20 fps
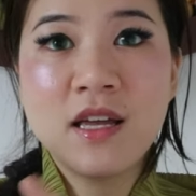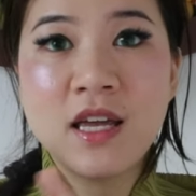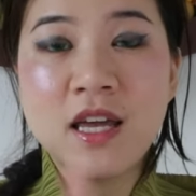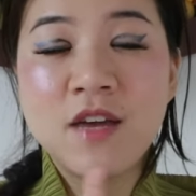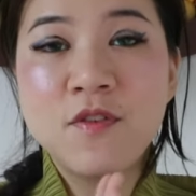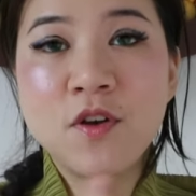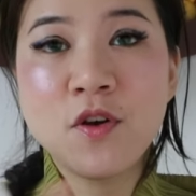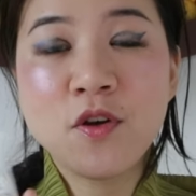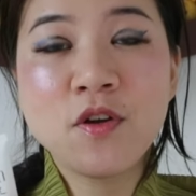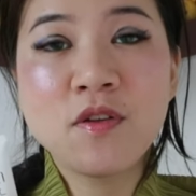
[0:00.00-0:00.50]

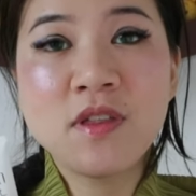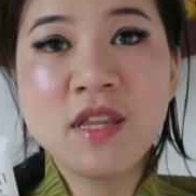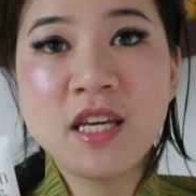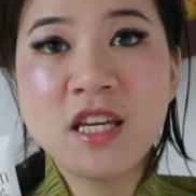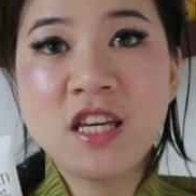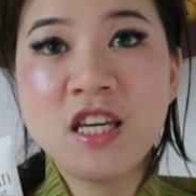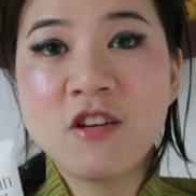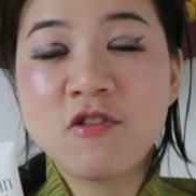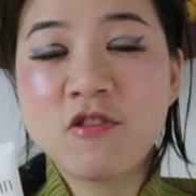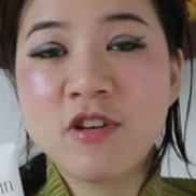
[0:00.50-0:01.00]
If you're using
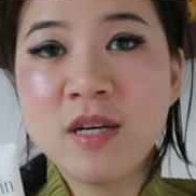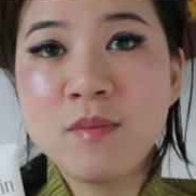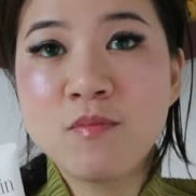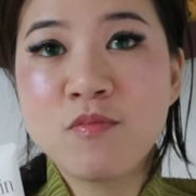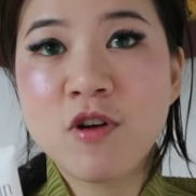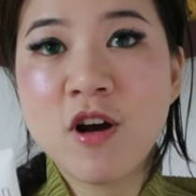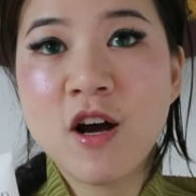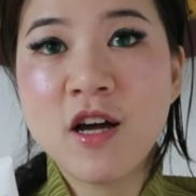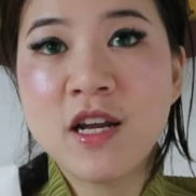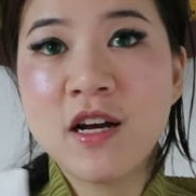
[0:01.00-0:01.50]
cream
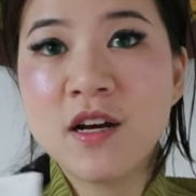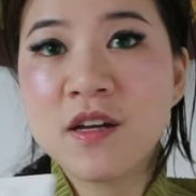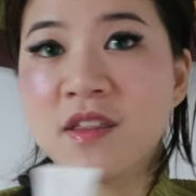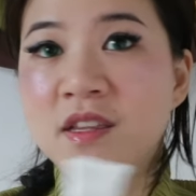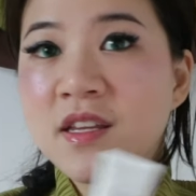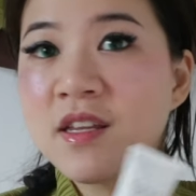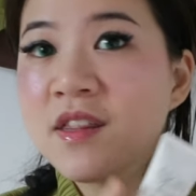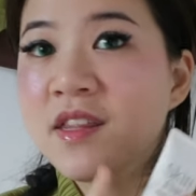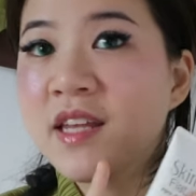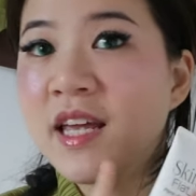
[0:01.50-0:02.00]
products,
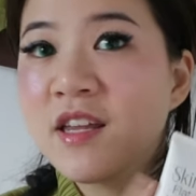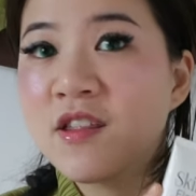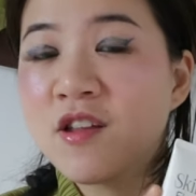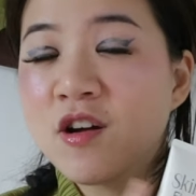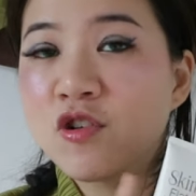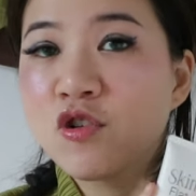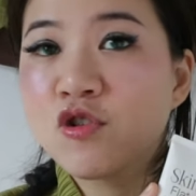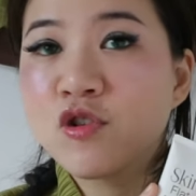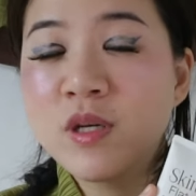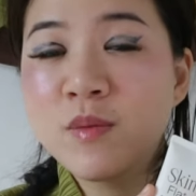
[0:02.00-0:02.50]
this takes
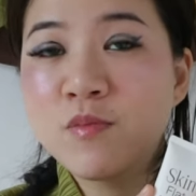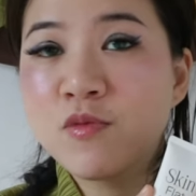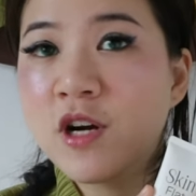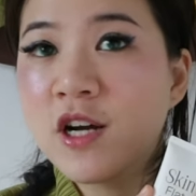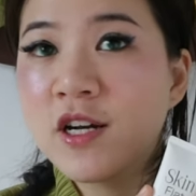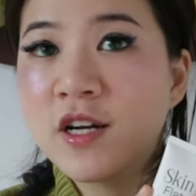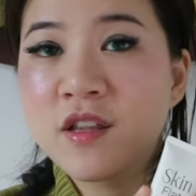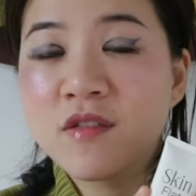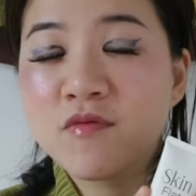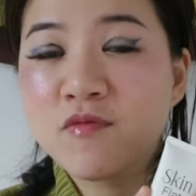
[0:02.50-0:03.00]
on cream
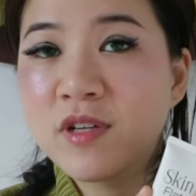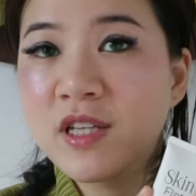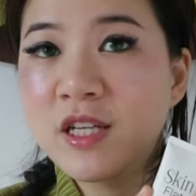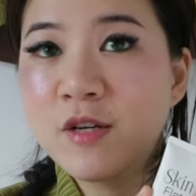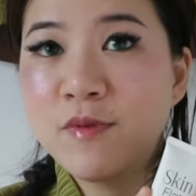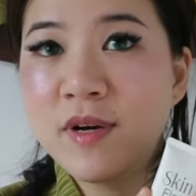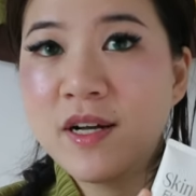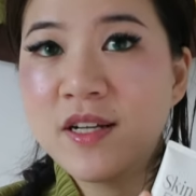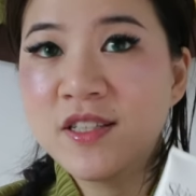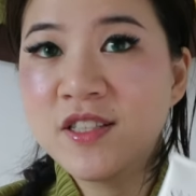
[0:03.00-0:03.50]
products really
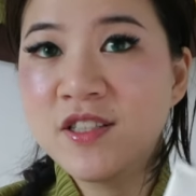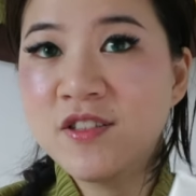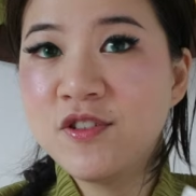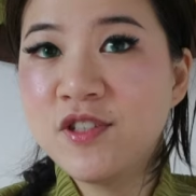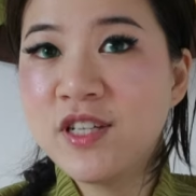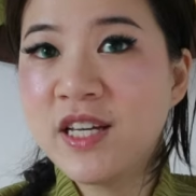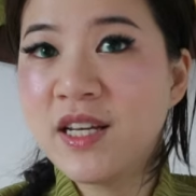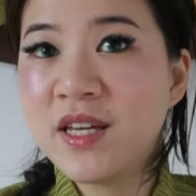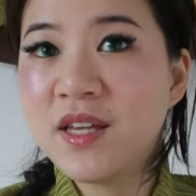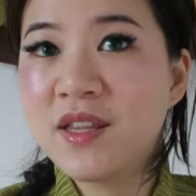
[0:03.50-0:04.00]
well too.
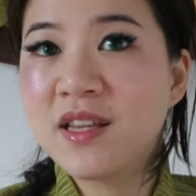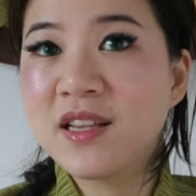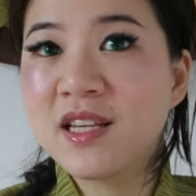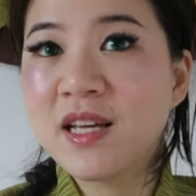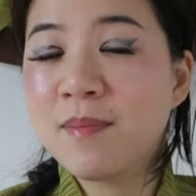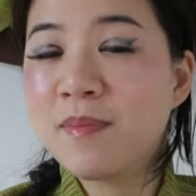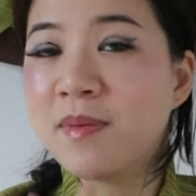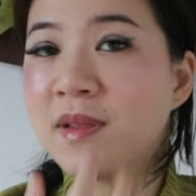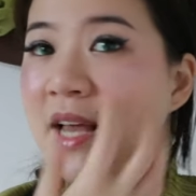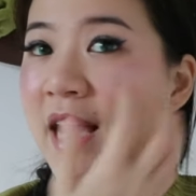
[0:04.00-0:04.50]
You can easily
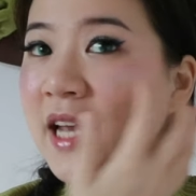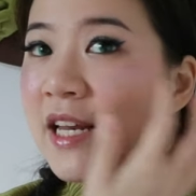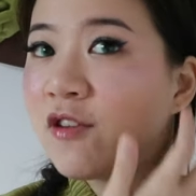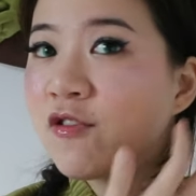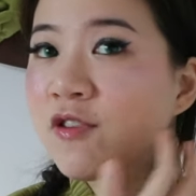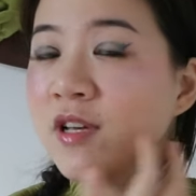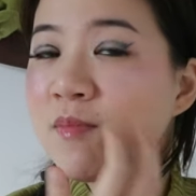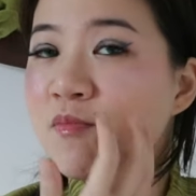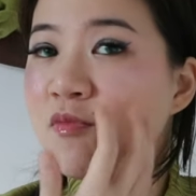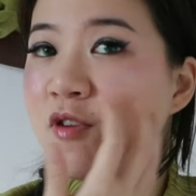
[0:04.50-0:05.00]
apply the
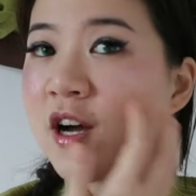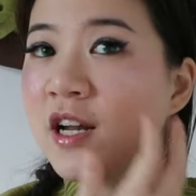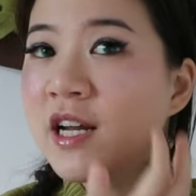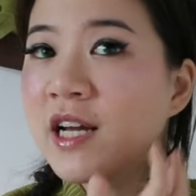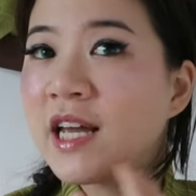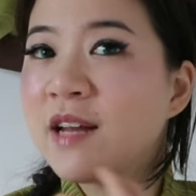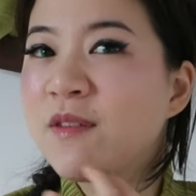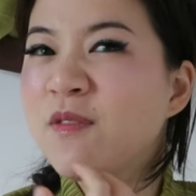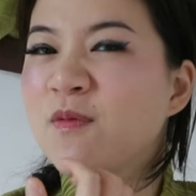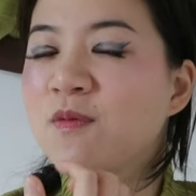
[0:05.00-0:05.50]
cream
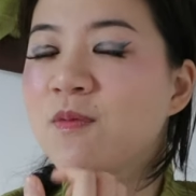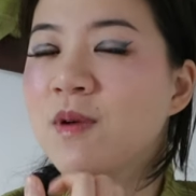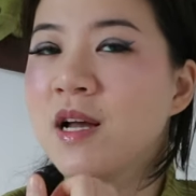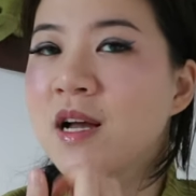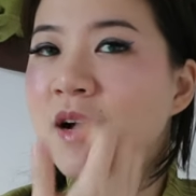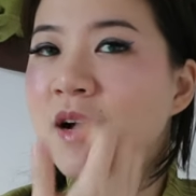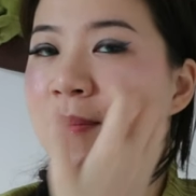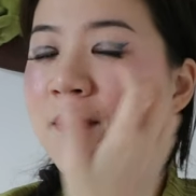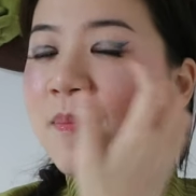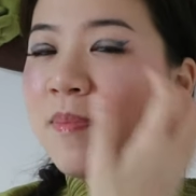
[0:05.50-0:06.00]
product and
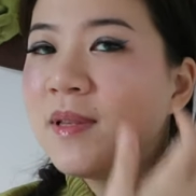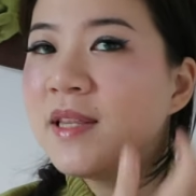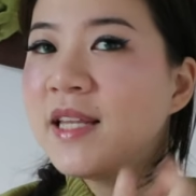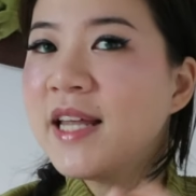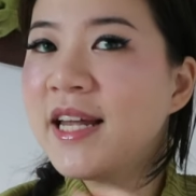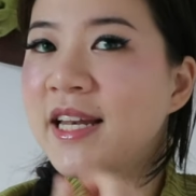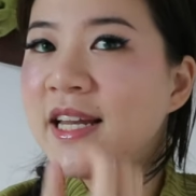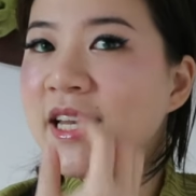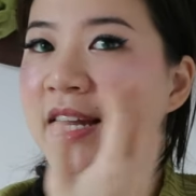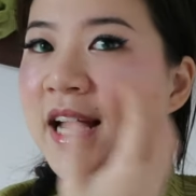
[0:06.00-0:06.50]

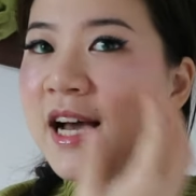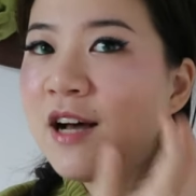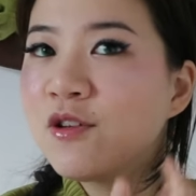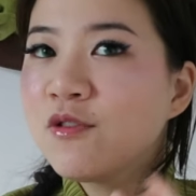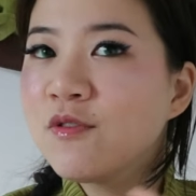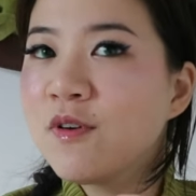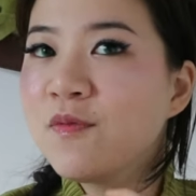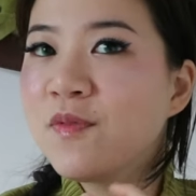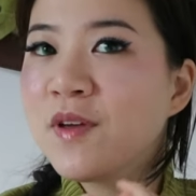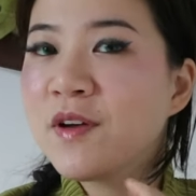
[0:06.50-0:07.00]
blend it out
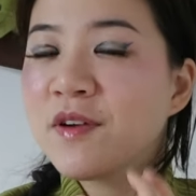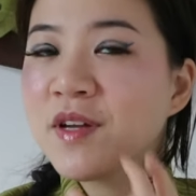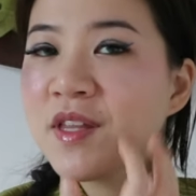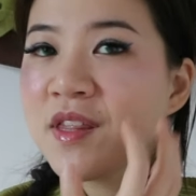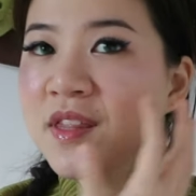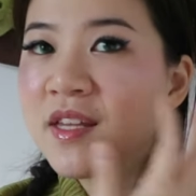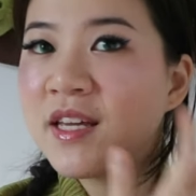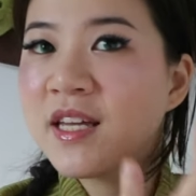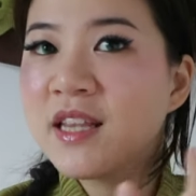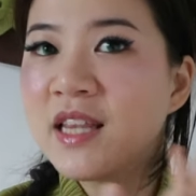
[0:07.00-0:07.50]
to a very
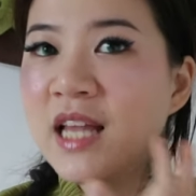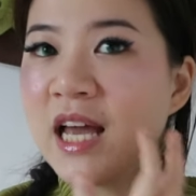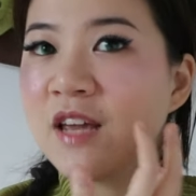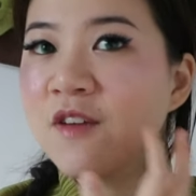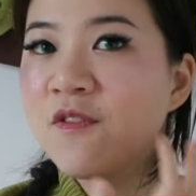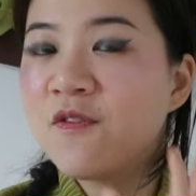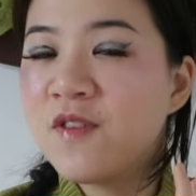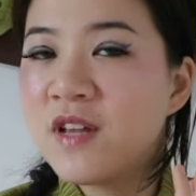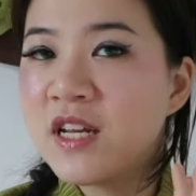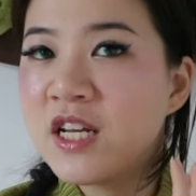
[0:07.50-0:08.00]

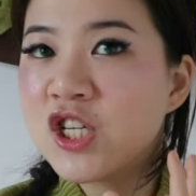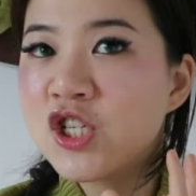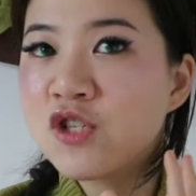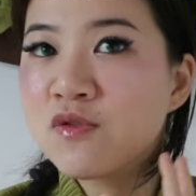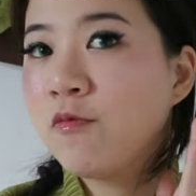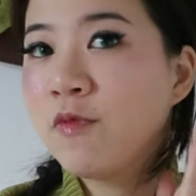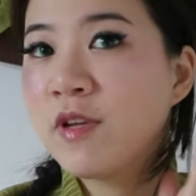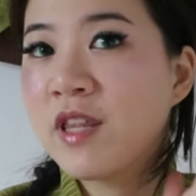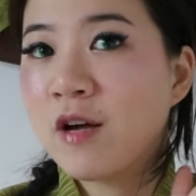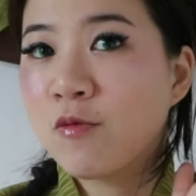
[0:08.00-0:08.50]
skin-like finish
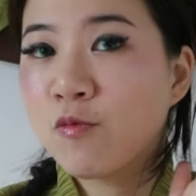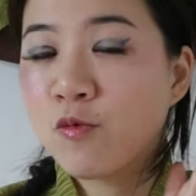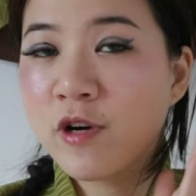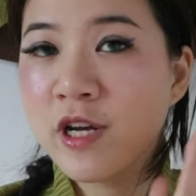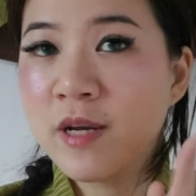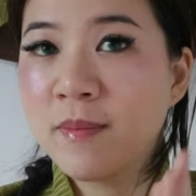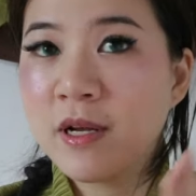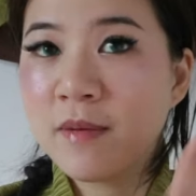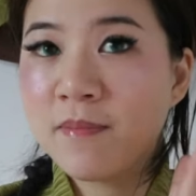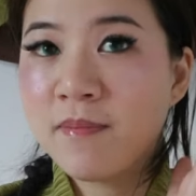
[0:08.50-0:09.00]
without
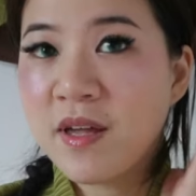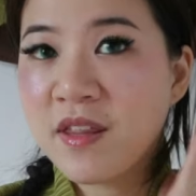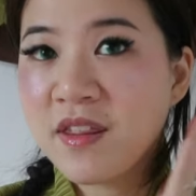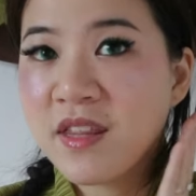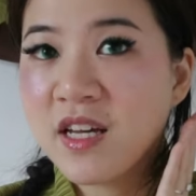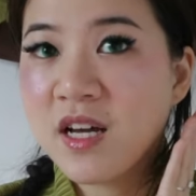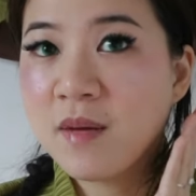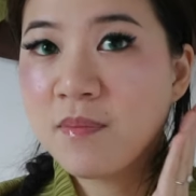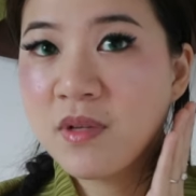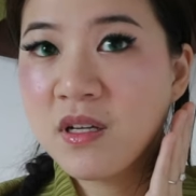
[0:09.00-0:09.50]
worrying about
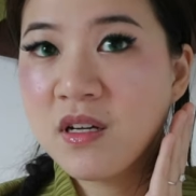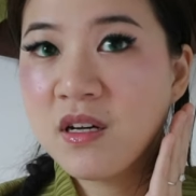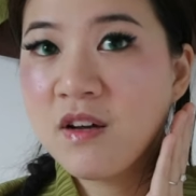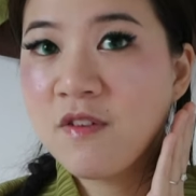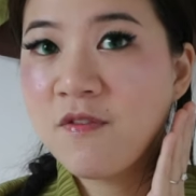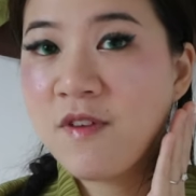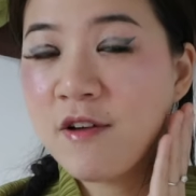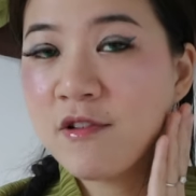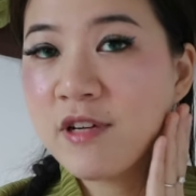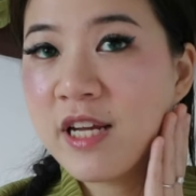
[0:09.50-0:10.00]
messing up the
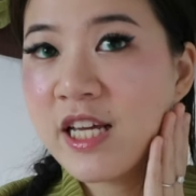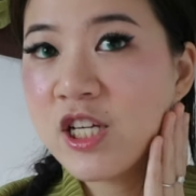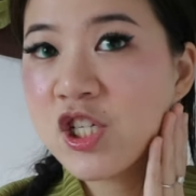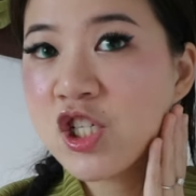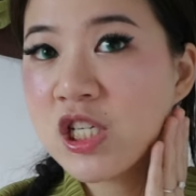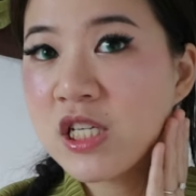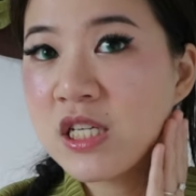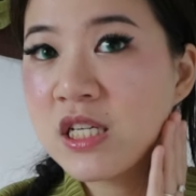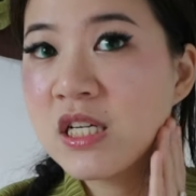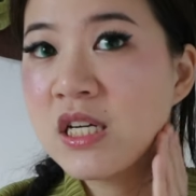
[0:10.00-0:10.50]

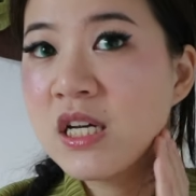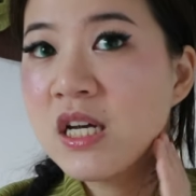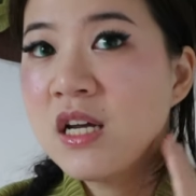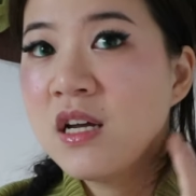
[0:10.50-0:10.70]
foundation.